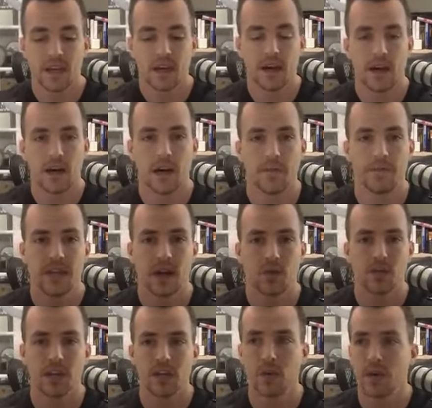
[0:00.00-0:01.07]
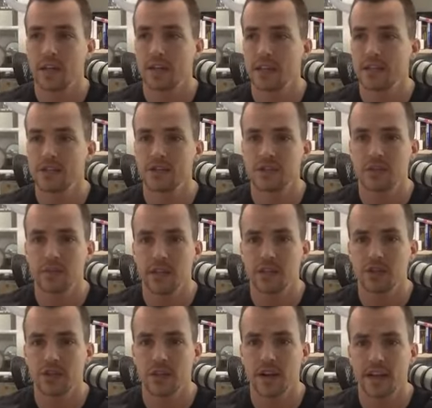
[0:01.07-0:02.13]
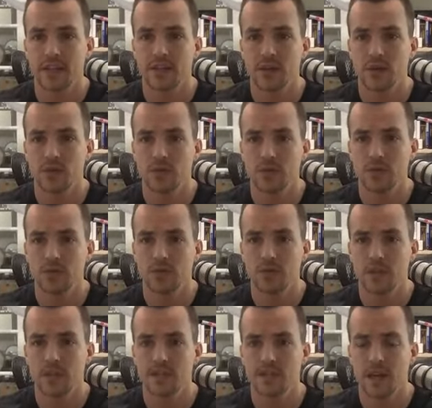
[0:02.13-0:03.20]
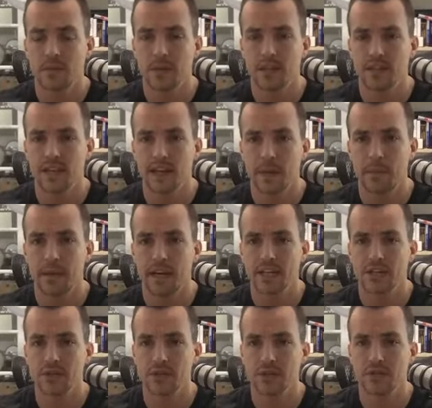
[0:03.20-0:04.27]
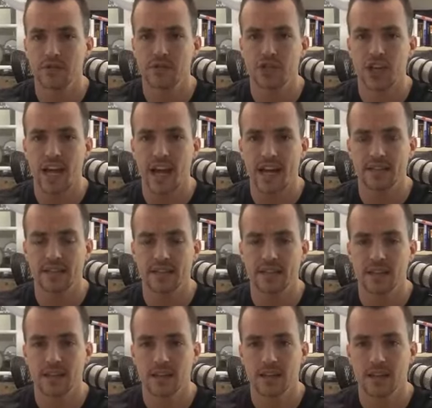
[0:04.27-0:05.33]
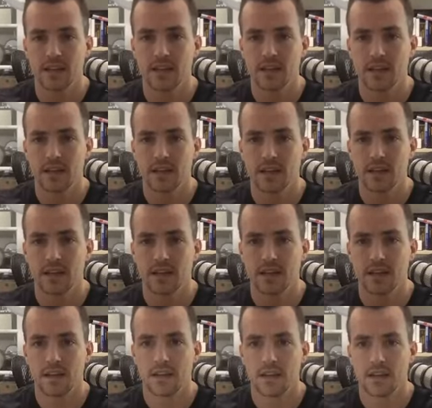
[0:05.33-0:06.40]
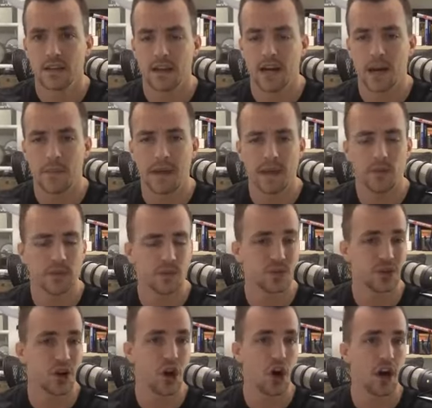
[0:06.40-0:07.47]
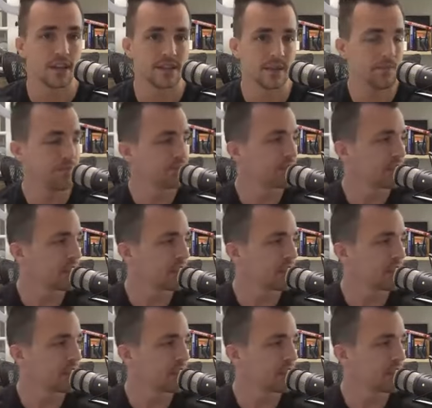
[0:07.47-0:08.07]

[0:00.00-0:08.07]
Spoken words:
Now, really quickly, just to make sure that I don't lose this, I'm going to take a picture of Chad's comment, which is awesome.